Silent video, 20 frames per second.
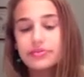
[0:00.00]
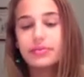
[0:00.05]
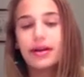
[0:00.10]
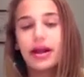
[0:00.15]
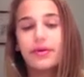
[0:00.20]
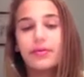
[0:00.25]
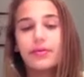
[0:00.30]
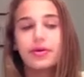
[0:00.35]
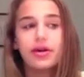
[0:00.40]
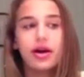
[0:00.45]
but I
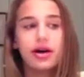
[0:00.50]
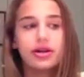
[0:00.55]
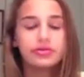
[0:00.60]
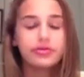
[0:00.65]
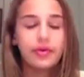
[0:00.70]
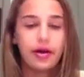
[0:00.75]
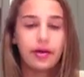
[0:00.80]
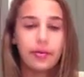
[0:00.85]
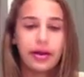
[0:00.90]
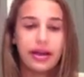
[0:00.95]
would also
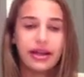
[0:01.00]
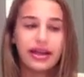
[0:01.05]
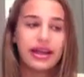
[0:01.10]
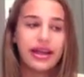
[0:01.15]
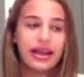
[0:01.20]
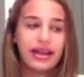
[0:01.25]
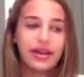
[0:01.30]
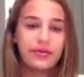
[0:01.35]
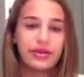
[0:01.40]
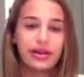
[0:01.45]
recommend
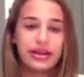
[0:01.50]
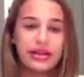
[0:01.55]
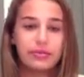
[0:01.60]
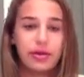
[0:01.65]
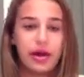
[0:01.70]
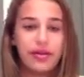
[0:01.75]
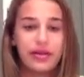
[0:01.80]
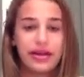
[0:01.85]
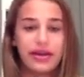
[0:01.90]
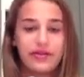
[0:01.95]
getting a really small
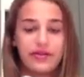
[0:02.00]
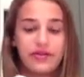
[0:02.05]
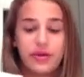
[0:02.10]
thing if you